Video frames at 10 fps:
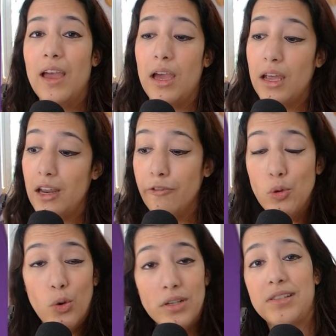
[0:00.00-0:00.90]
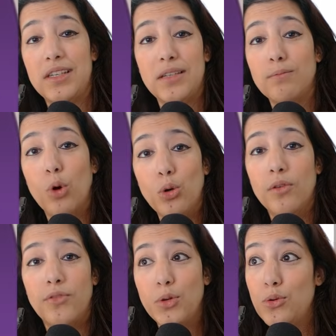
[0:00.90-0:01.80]
And if you want to see more
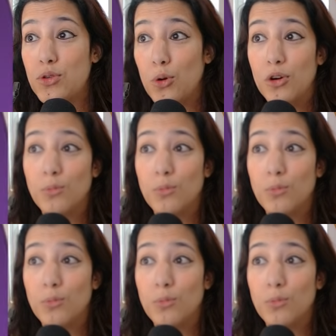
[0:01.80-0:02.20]
reviews or